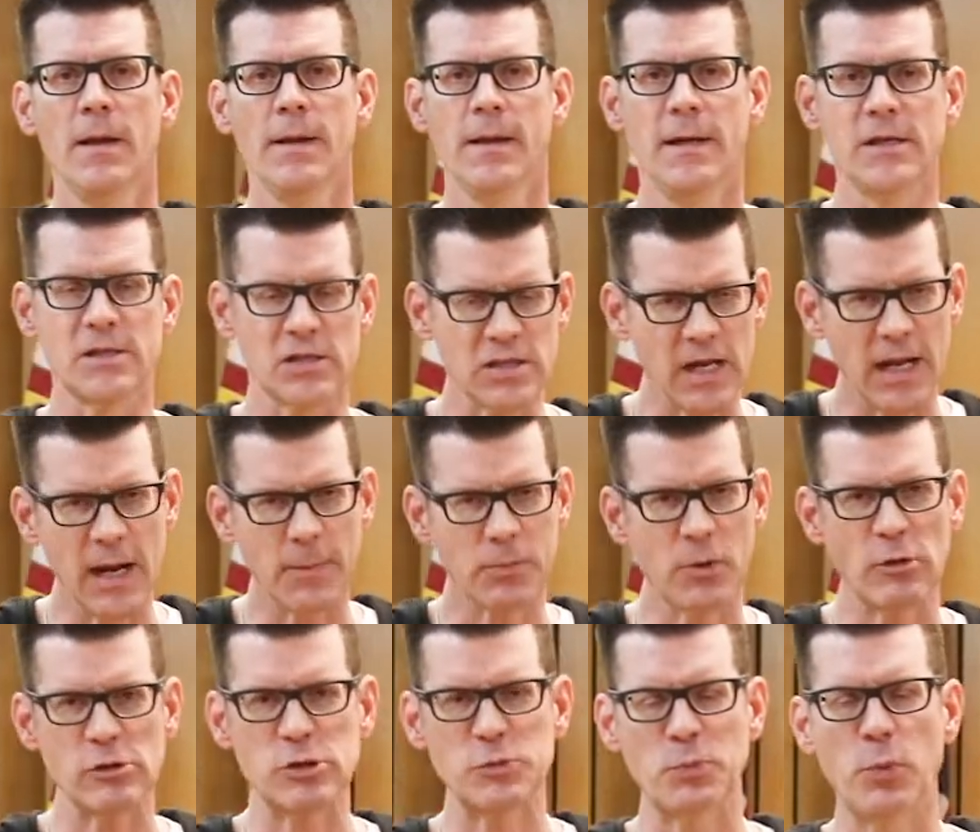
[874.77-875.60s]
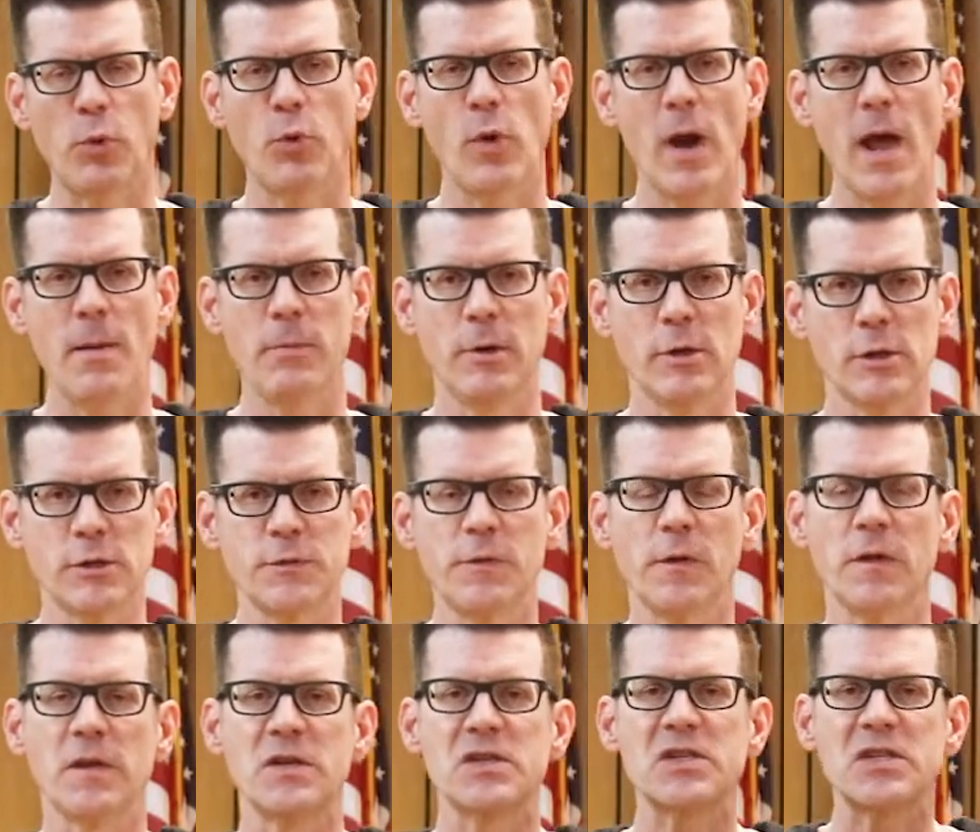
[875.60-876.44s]
He set up those parameters
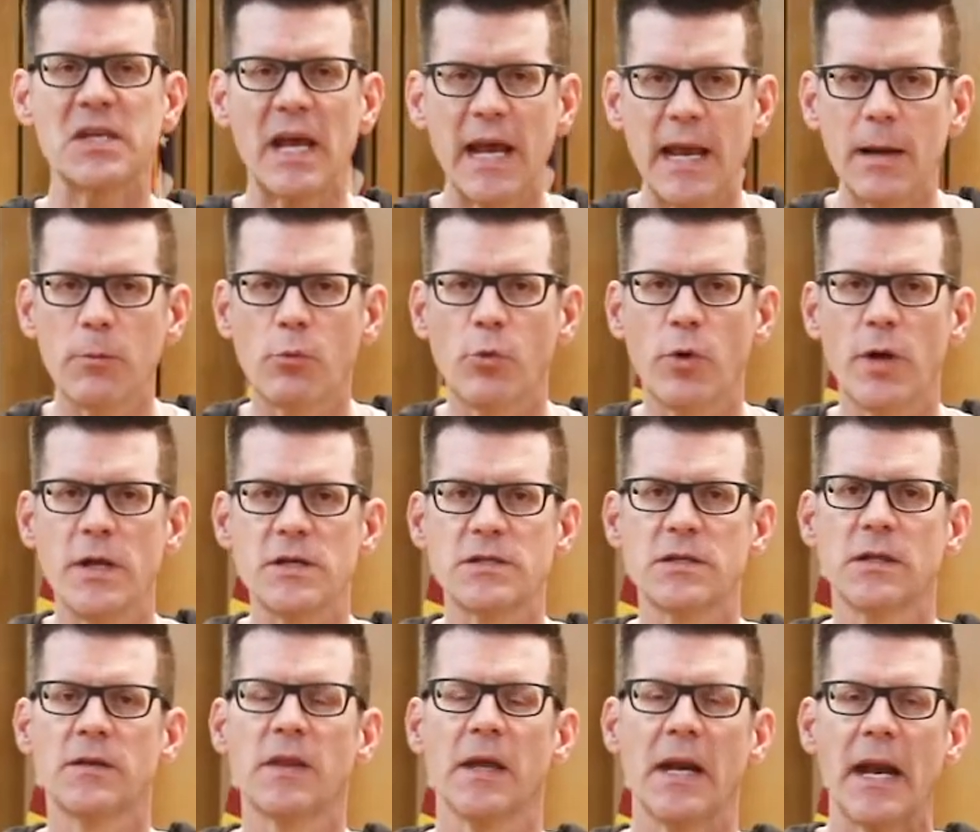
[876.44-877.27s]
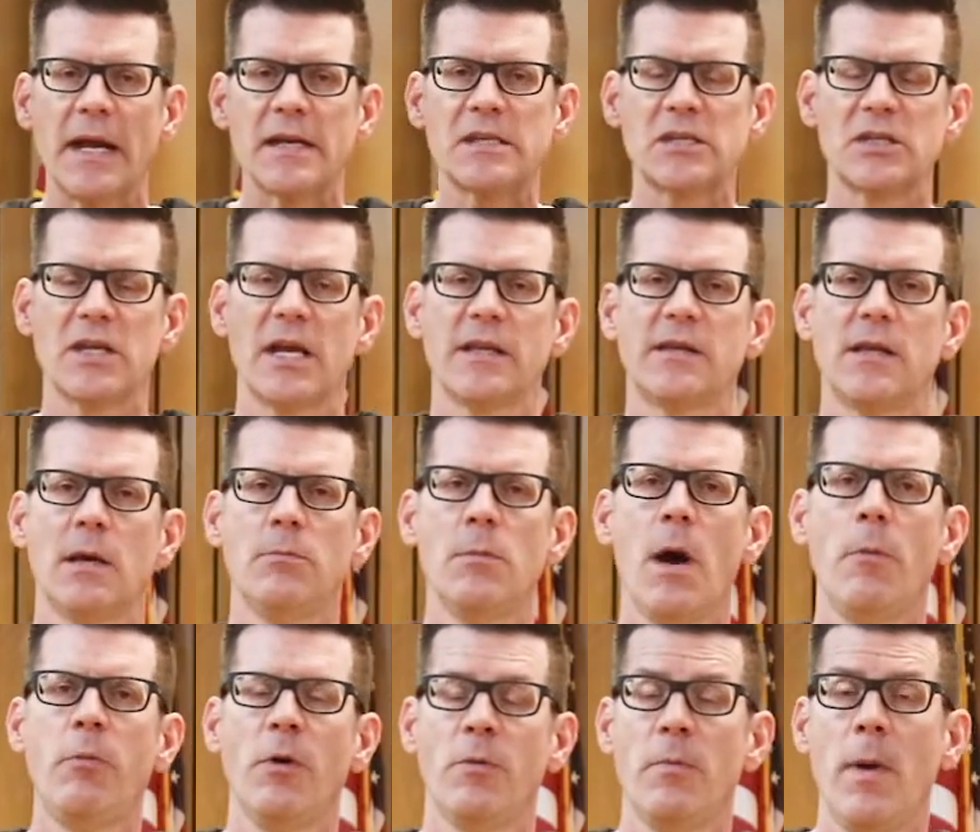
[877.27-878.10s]
for the same reason that I set
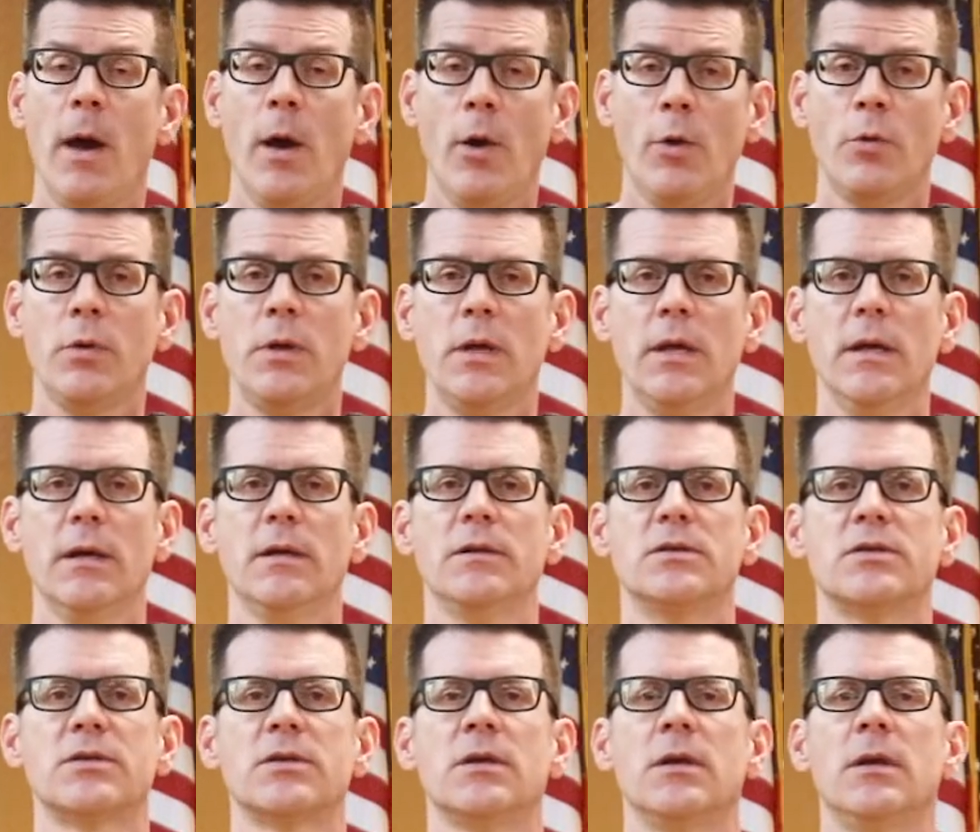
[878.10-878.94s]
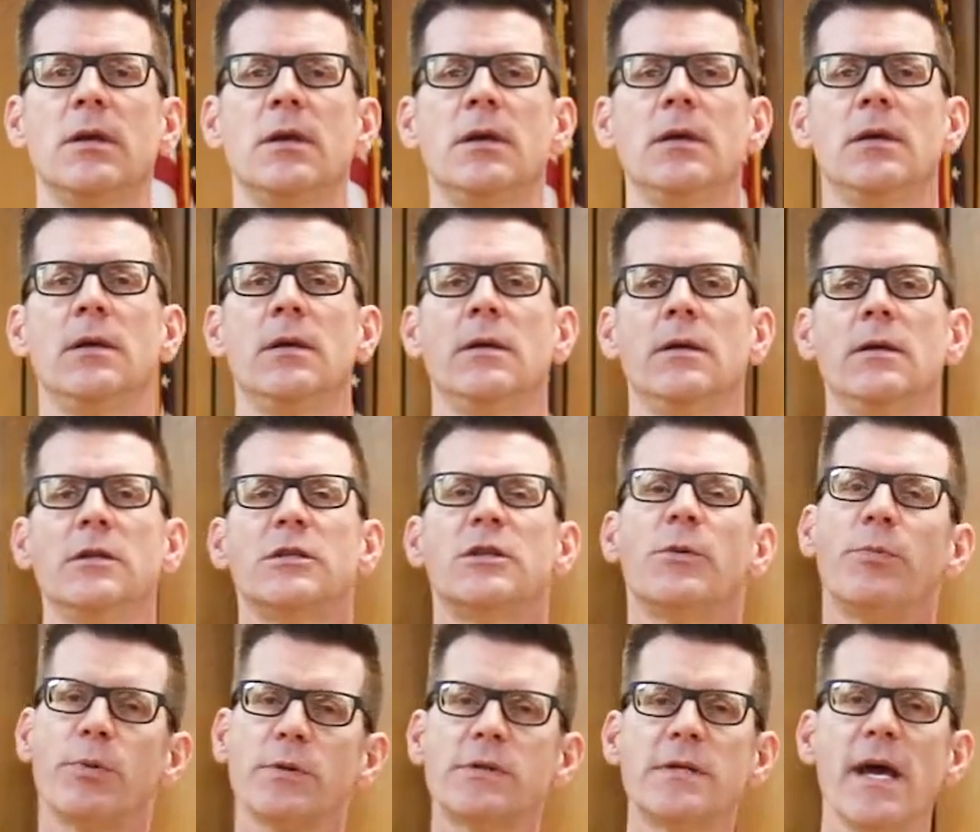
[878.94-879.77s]
them up with my own kids,
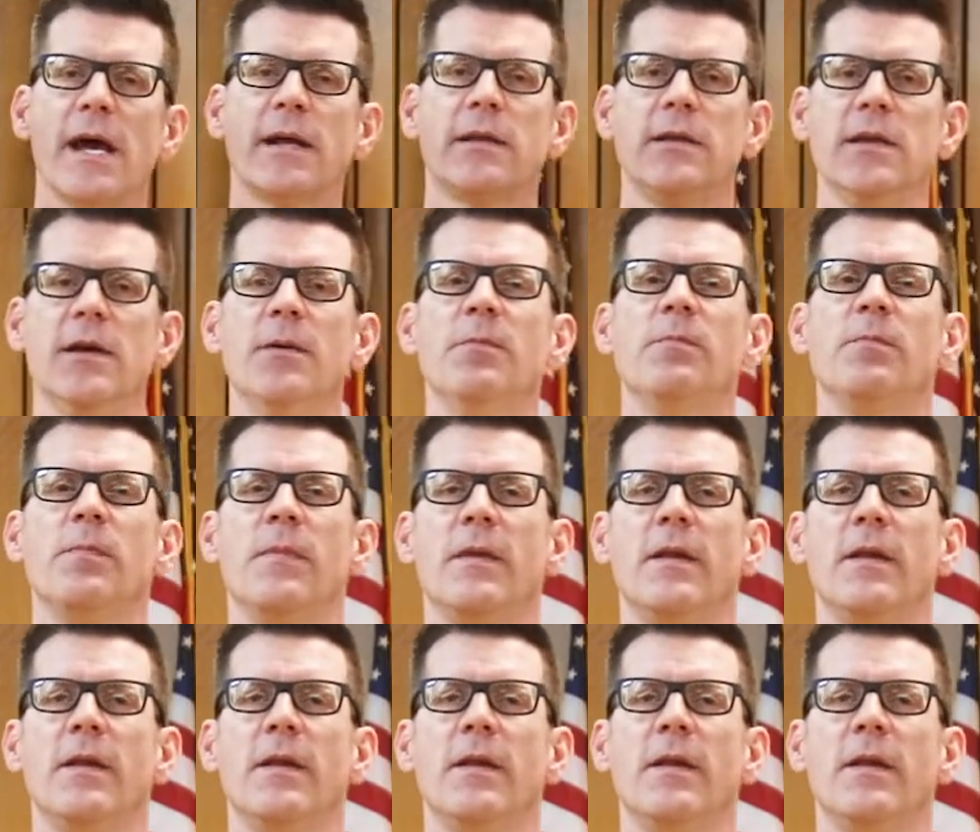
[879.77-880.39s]
to protect them.